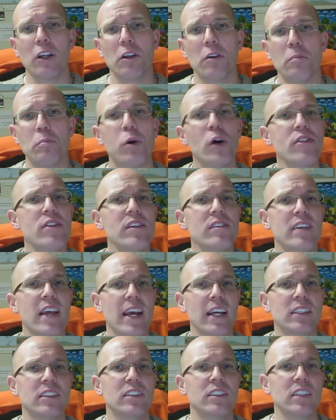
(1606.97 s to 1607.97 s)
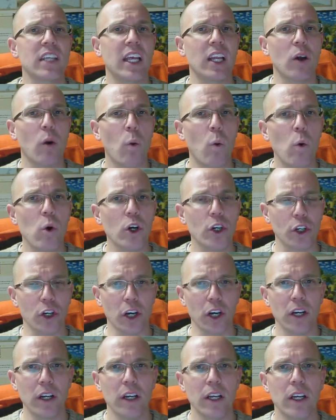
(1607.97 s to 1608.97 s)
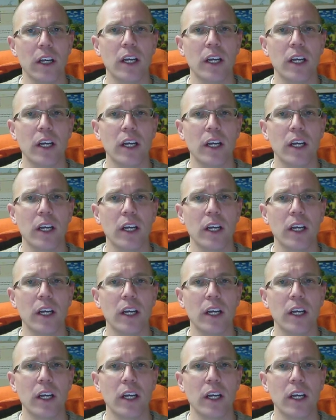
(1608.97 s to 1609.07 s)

put the texts in order